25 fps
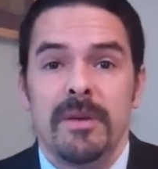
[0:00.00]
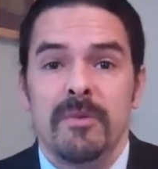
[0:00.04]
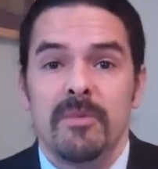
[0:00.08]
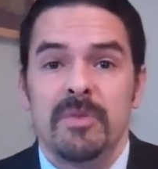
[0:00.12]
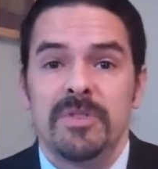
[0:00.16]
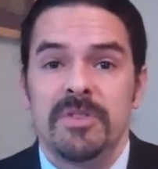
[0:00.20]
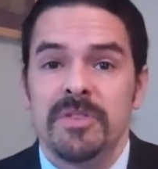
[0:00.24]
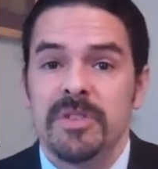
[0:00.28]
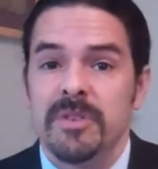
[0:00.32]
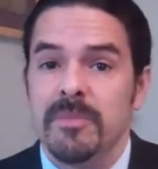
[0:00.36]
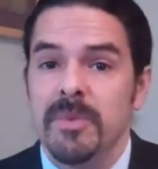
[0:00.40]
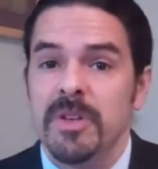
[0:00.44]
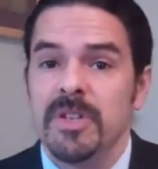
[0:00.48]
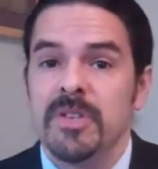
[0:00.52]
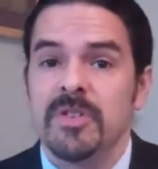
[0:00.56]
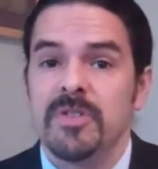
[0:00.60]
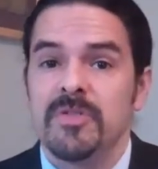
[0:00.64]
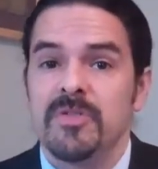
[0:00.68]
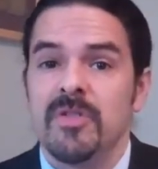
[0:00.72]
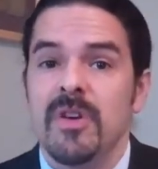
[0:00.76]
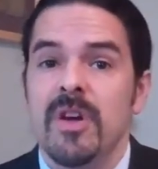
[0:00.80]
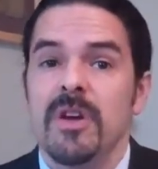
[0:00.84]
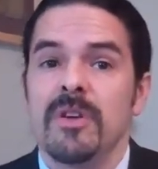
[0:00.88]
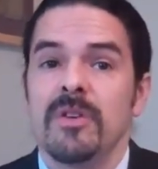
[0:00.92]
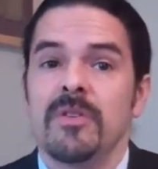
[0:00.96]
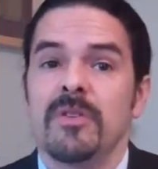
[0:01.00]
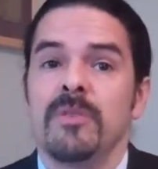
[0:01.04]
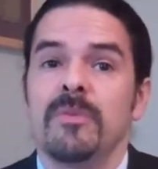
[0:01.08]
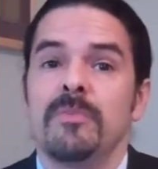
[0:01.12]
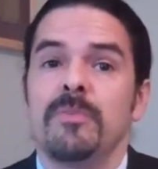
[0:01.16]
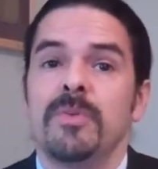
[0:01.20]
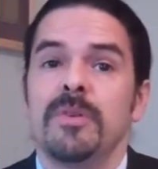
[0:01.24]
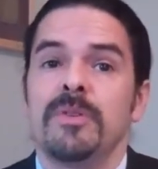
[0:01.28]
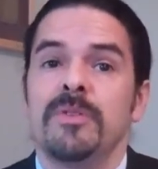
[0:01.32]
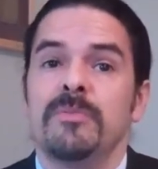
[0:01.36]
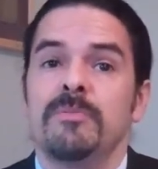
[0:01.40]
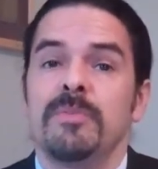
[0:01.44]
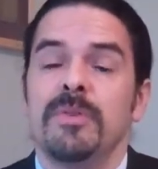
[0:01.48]
which is a much stronger
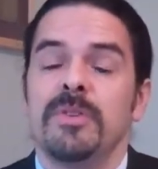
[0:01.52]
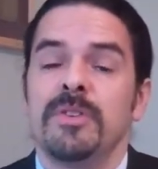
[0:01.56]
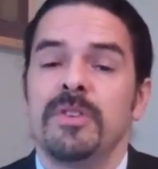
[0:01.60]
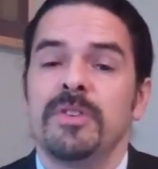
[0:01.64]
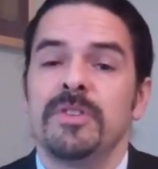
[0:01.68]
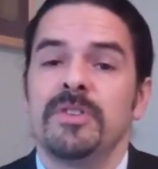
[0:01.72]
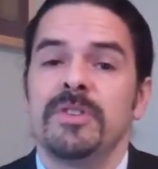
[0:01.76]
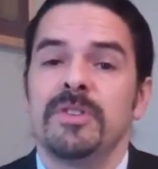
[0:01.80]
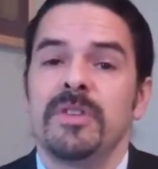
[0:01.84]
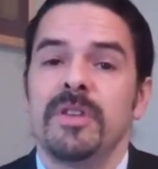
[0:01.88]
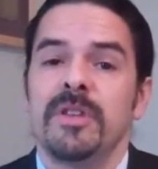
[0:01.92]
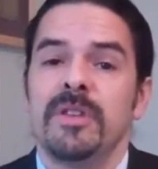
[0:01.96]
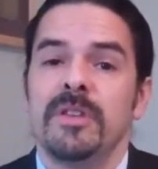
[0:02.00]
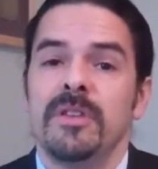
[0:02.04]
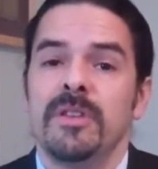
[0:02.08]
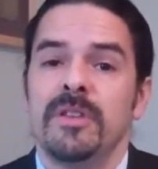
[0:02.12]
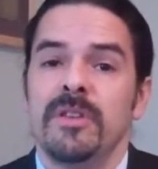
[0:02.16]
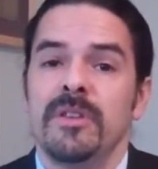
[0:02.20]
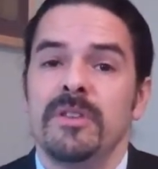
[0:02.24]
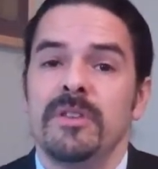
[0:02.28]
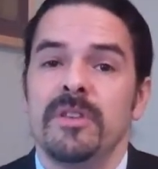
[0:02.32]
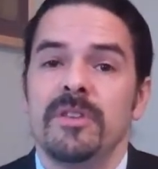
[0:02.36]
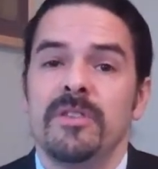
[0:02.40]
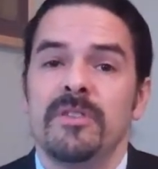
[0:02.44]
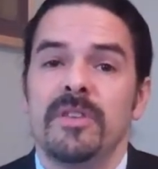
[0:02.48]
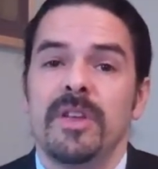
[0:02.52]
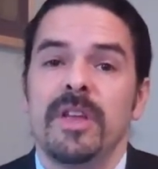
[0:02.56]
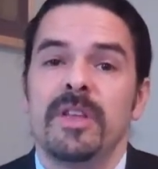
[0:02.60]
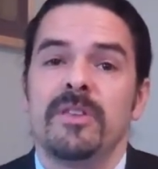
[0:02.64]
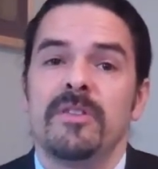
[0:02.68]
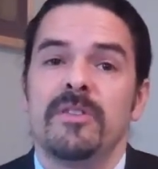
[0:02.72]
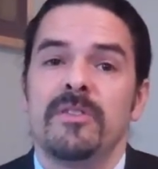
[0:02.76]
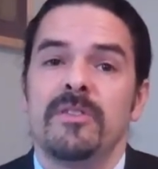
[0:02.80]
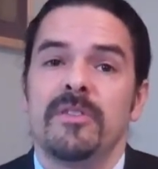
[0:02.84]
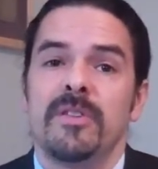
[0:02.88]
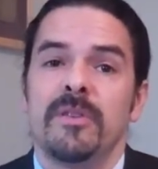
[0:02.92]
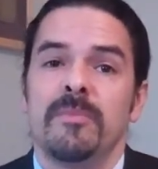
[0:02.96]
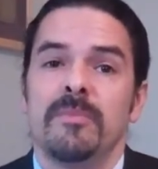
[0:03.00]
position than in the state
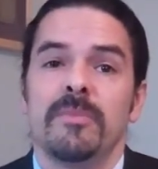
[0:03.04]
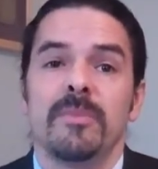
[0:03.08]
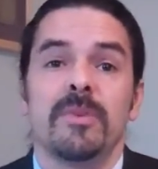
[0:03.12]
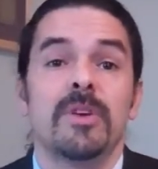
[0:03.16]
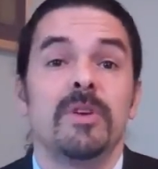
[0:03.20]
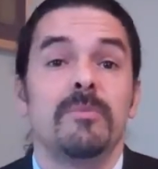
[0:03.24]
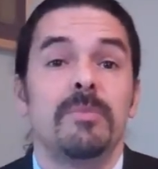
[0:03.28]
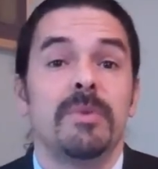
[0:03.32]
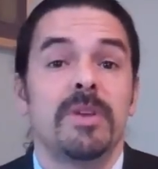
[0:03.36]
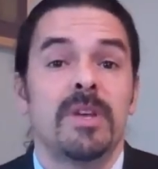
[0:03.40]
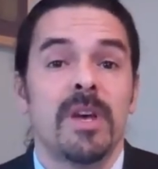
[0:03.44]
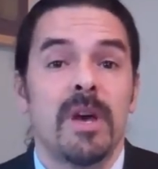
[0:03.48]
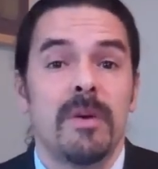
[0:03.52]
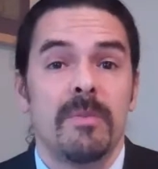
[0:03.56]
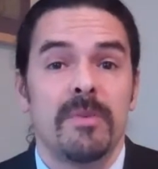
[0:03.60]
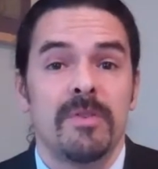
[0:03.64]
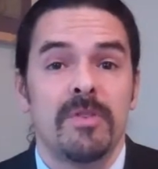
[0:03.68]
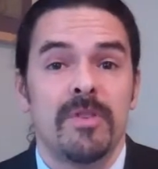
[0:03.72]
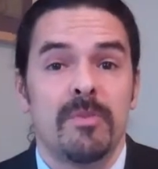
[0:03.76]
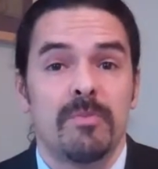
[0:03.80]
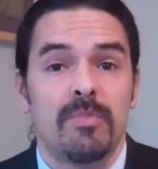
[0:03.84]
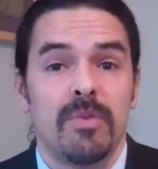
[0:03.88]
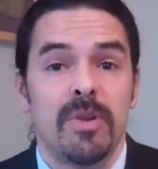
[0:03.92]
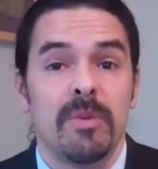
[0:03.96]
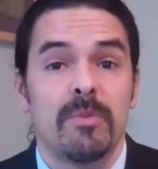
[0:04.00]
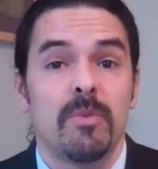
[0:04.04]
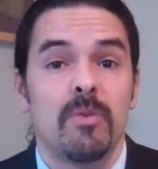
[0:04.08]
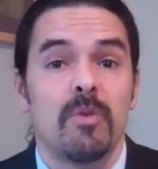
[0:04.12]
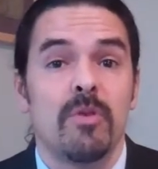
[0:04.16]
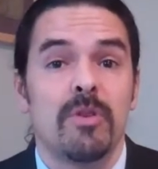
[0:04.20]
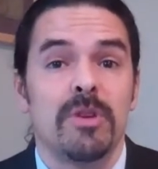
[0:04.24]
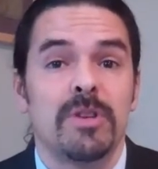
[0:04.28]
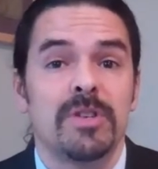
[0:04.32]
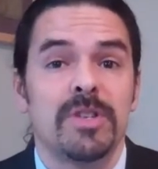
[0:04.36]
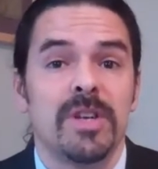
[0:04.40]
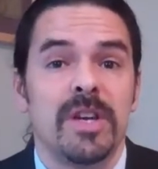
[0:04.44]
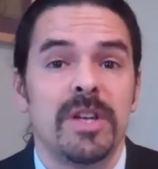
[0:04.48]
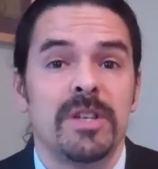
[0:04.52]
system, could become a Supreme
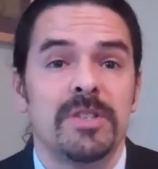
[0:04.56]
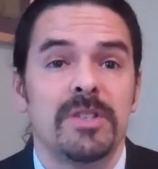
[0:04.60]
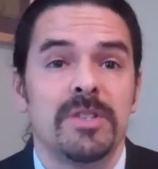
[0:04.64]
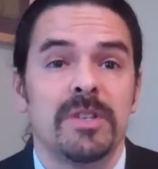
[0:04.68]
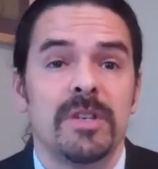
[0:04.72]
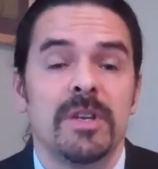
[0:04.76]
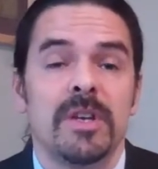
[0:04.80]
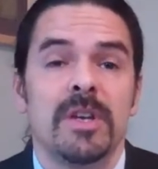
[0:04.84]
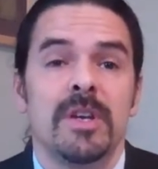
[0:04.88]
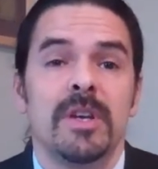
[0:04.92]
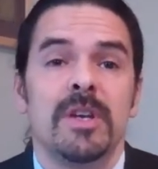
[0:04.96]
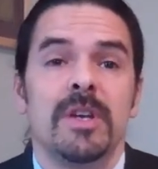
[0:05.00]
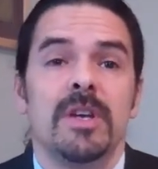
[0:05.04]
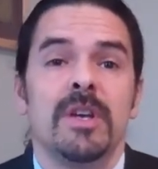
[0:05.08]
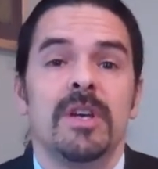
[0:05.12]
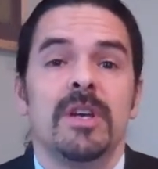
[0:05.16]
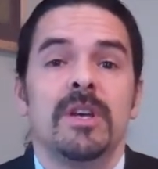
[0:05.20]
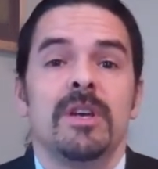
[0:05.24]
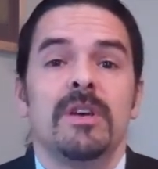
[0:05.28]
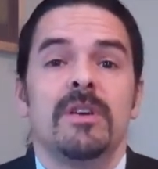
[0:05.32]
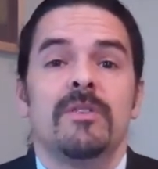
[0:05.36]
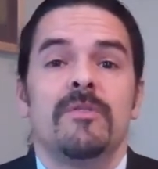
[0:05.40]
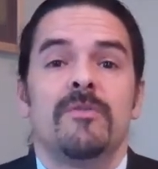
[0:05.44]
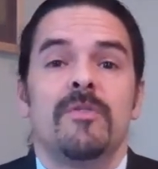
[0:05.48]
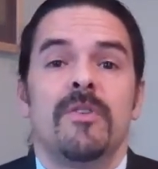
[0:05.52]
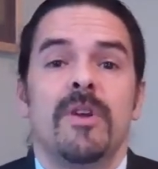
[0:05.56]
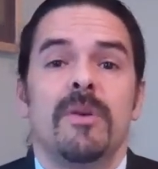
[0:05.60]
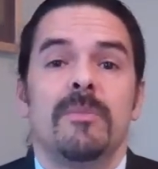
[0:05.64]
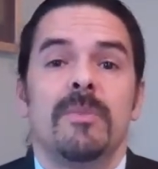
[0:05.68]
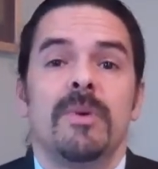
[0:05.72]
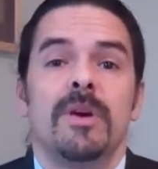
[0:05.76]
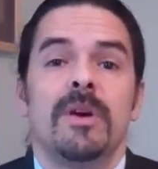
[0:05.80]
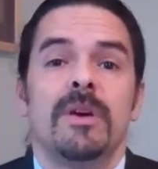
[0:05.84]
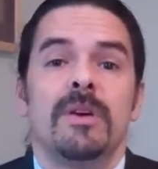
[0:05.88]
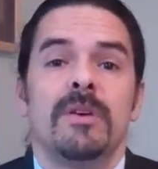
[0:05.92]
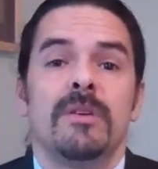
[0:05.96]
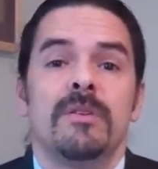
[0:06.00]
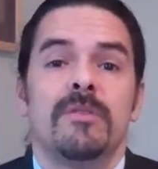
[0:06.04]
Court judge from
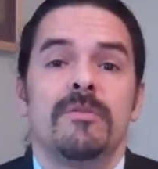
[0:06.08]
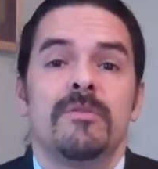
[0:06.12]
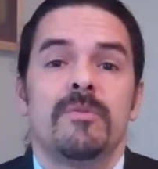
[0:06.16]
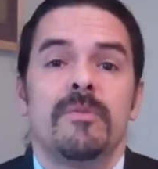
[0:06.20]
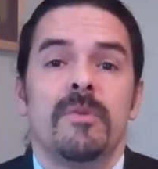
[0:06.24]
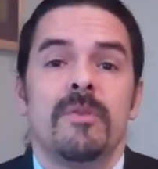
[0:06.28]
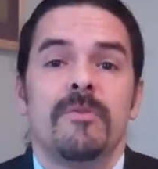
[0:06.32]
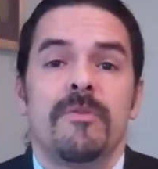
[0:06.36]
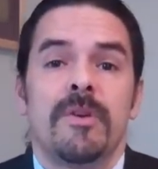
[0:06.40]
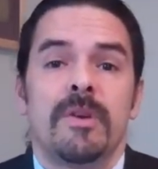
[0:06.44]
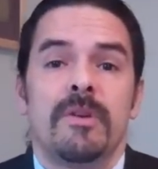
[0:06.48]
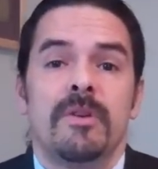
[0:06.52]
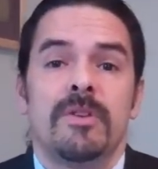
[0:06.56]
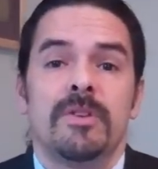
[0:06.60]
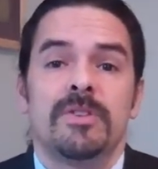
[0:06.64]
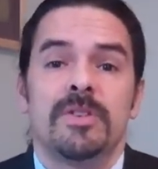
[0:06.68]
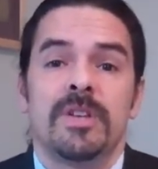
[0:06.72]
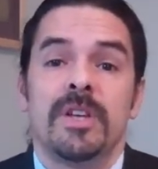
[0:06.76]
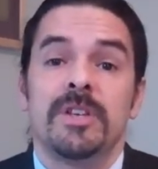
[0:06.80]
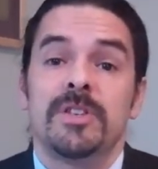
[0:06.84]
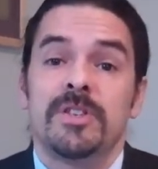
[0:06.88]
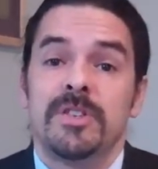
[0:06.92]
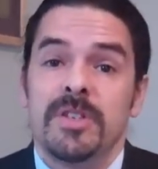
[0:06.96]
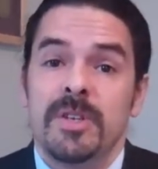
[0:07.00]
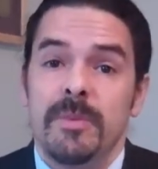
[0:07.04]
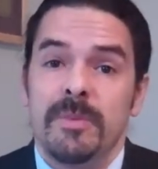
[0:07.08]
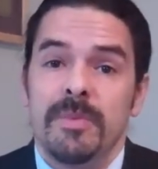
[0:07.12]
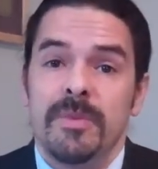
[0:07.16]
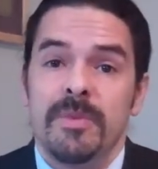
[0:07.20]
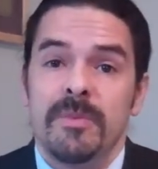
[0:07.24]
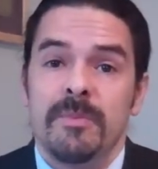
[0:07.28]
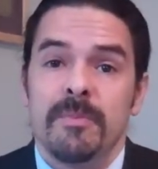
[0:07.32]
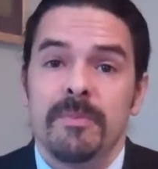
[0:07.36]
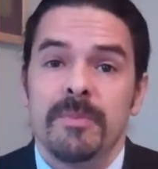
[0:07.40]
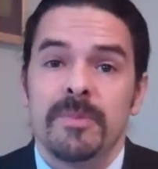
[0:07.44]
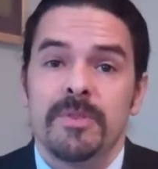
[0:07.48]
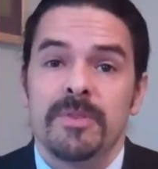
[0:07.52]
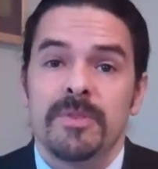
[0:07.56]
a federal judgeship.